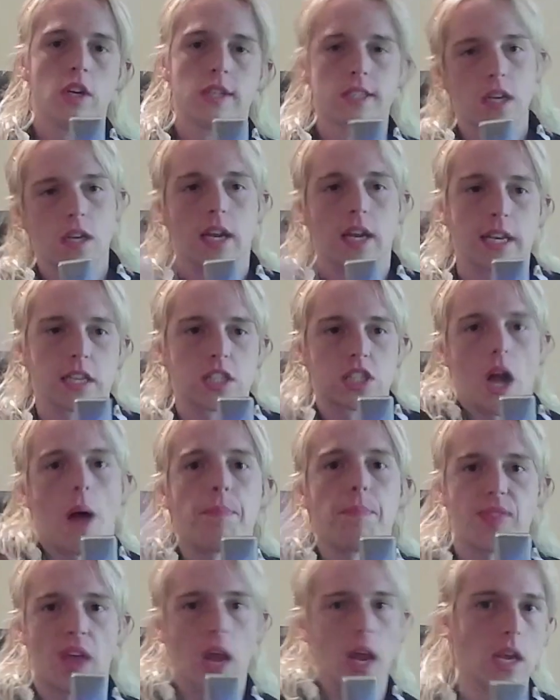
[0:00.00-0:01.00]
Like
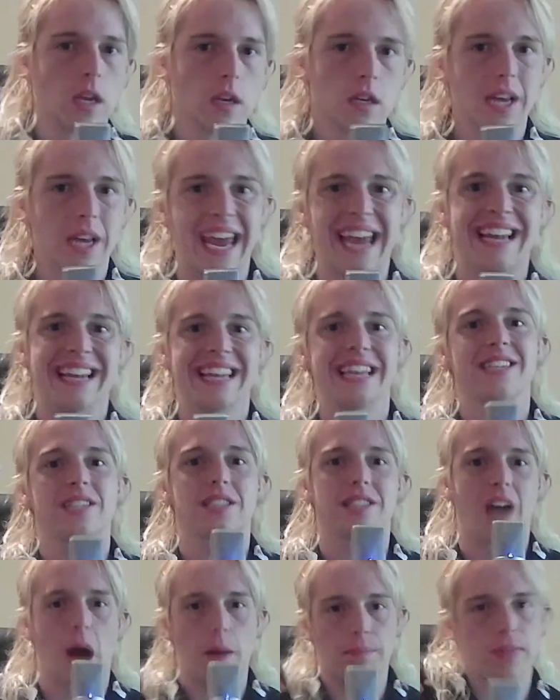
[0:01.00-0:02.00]
something, at
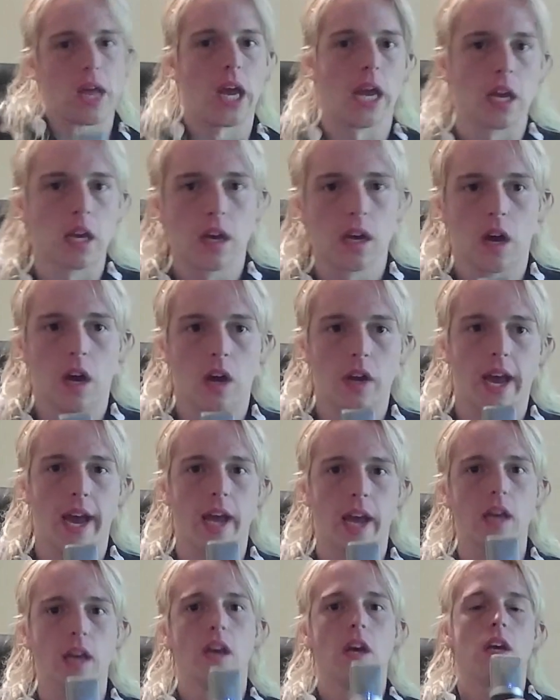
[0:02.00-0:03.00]
least something.
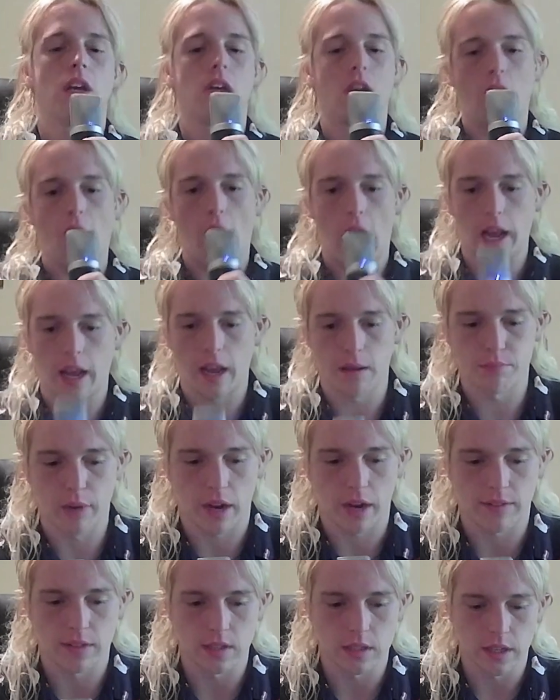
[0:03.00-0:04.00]
Okay, you got to get
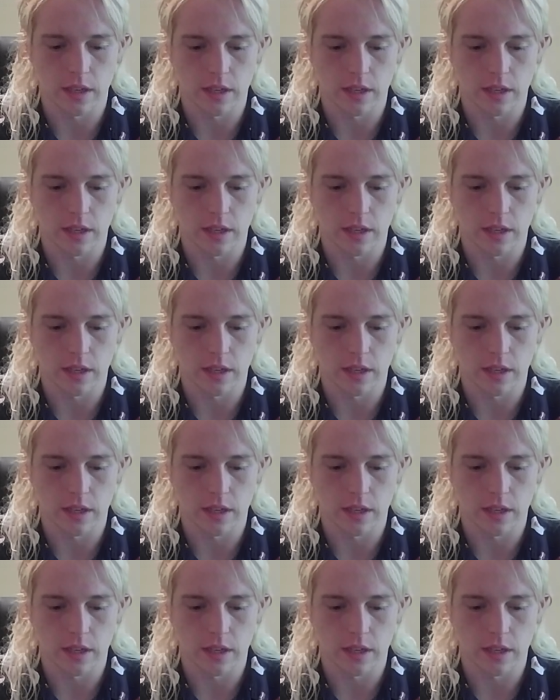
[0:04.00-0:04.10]
breakfast in